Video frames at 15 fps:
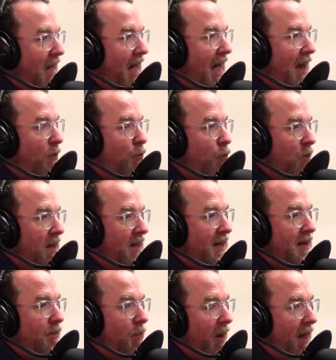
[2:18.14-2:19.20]
a
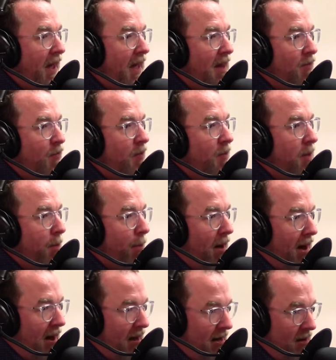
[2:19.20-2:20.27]
written plan from the
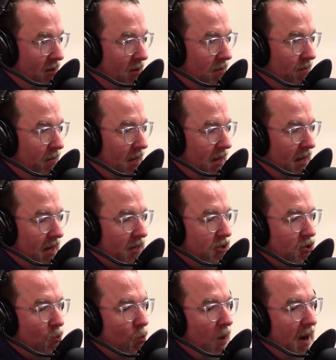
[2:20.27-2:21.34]
buyer as
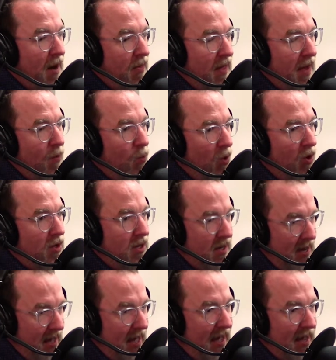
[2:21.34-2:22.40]
to where they were
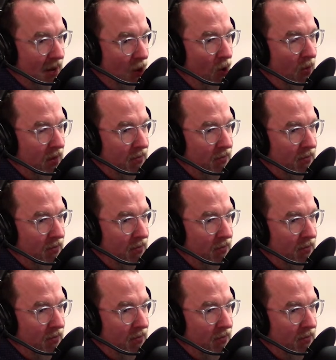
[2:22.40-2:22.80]
today in all their